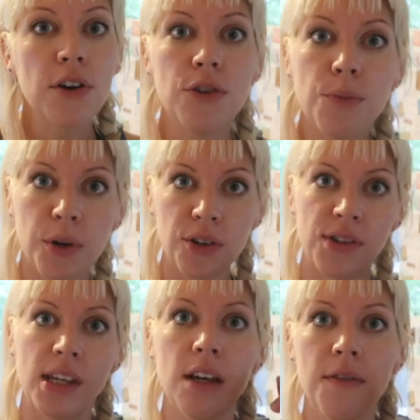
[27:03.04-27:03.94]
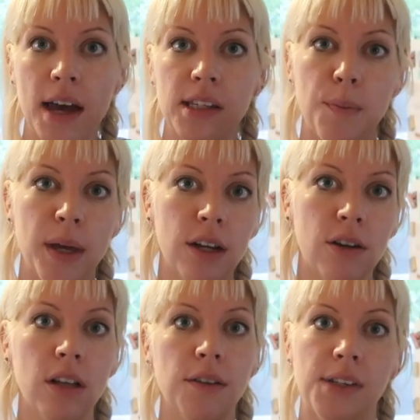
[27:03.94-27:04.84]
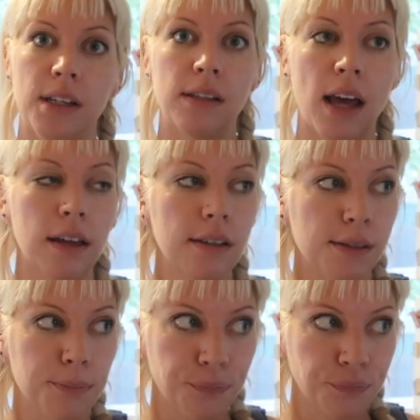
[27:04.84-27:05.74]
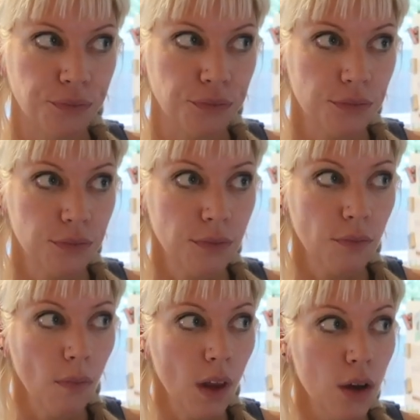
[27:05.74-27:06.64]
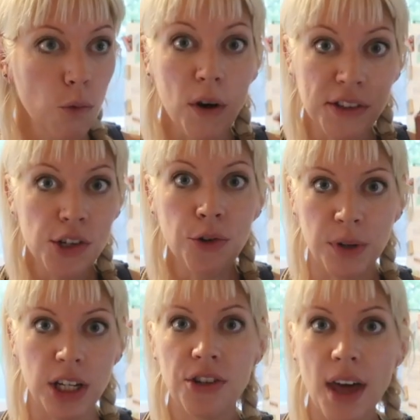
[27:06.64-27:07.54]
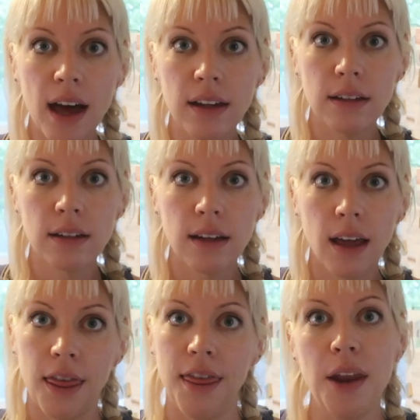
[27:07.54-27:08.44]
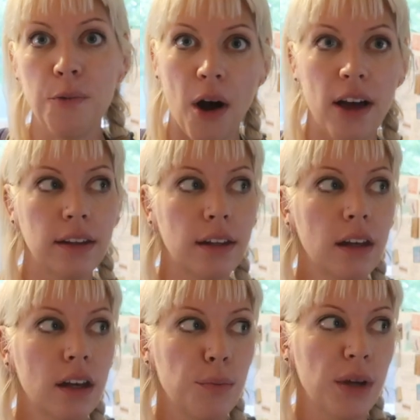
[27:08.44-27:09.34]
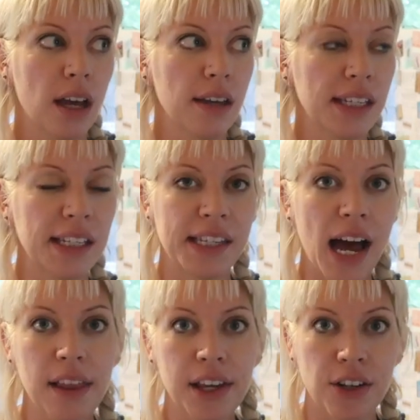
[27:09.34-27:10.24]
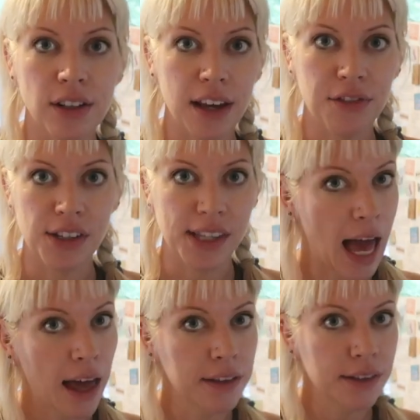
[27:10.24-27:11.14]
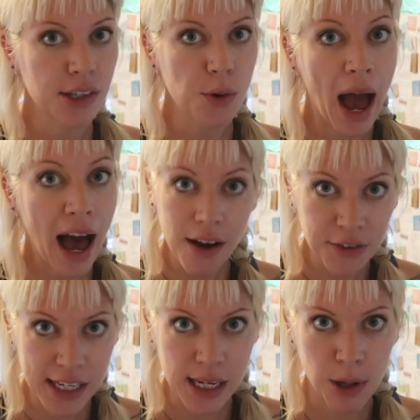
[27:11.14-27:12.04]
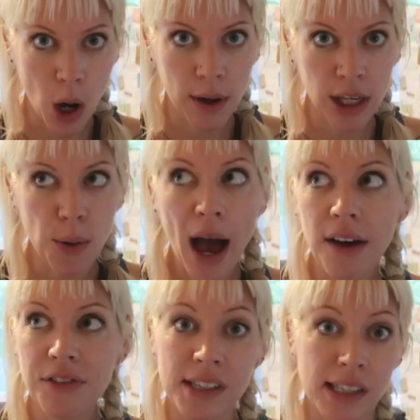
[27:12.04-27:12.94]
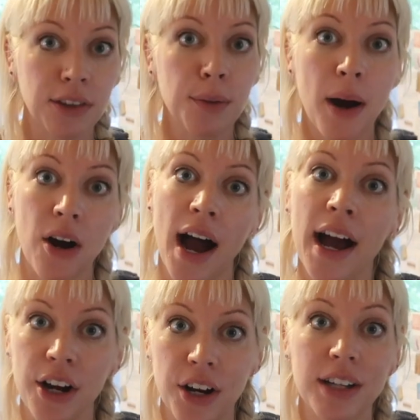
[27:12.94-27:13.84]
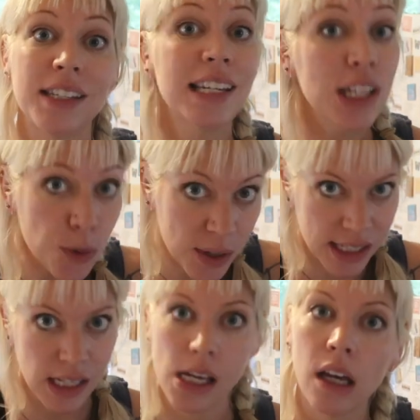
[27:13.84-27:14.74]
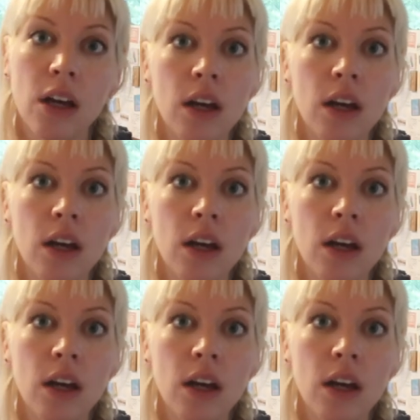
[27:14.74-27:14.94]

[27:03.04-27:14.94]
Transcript: you perceive as a pinnacle of success, once you reach that, then what? Because it's not like your life just ends. You have to keep going. You have to set the bar higher continuously.